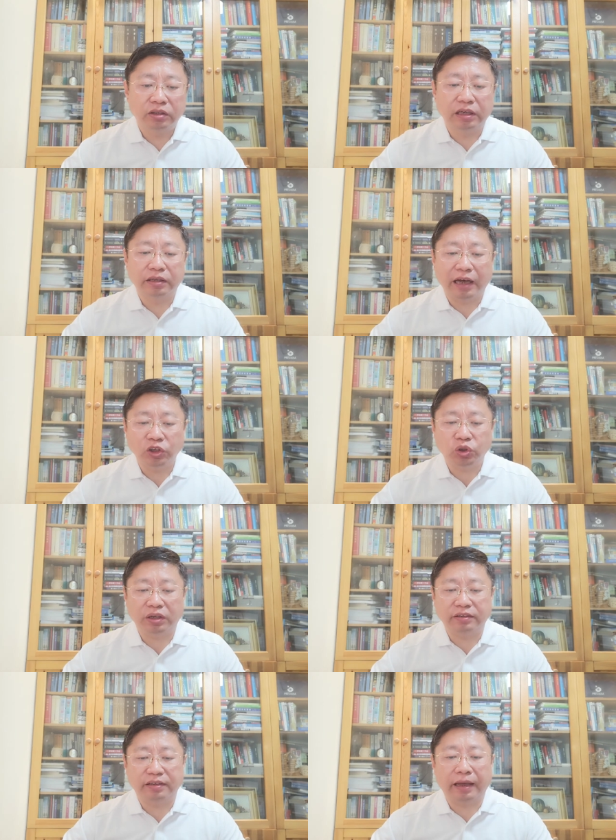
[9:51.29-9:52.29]
The
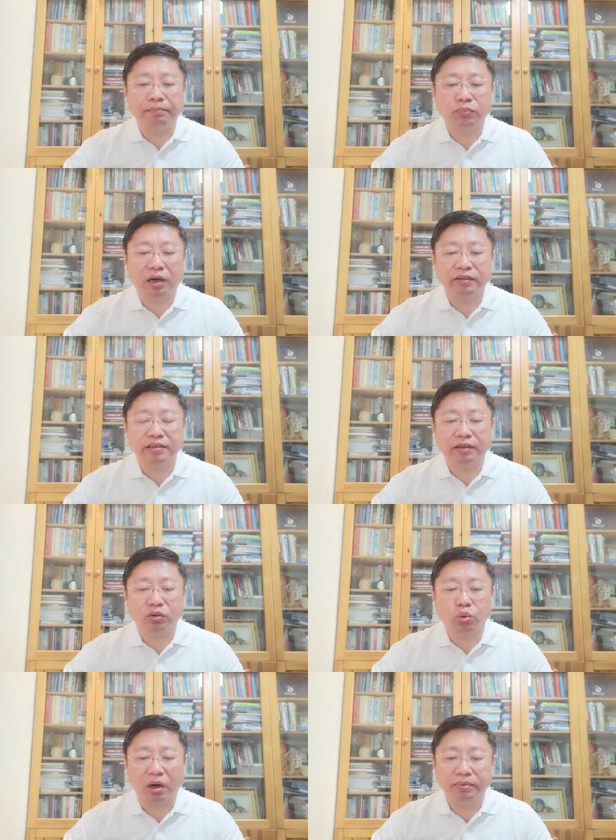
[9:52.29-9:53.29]
countries embracing
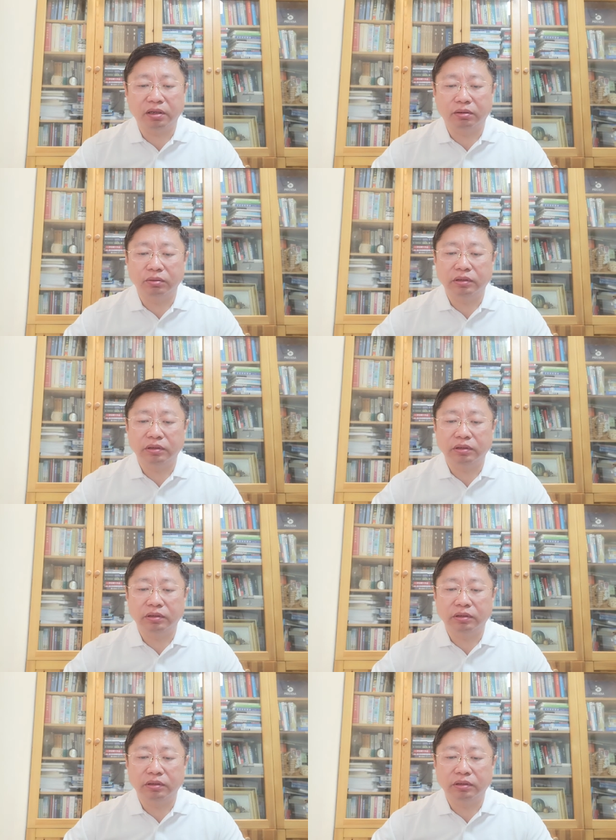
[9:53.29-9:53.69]
crypto